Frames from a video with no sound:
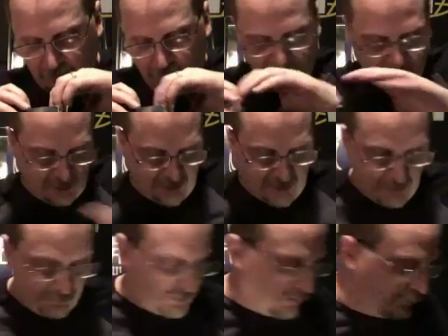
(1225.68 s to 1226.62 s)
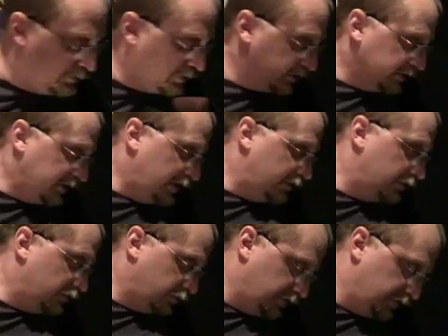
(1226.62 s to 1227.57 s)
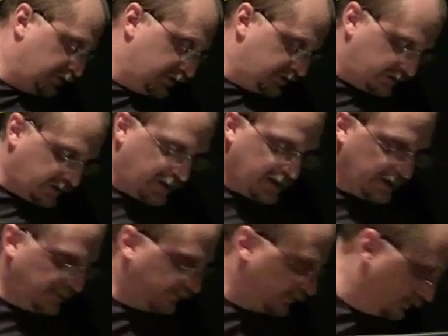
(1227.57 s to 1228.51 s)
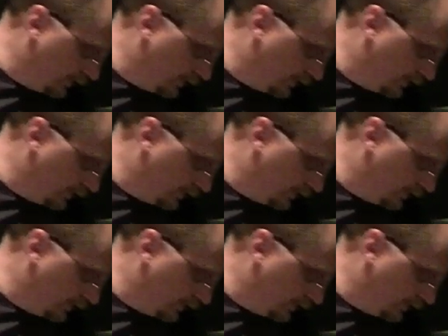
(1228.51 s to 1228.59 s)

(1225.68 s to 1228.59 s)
Yeah, it came with a booklet. I don't know where it is. I had it a few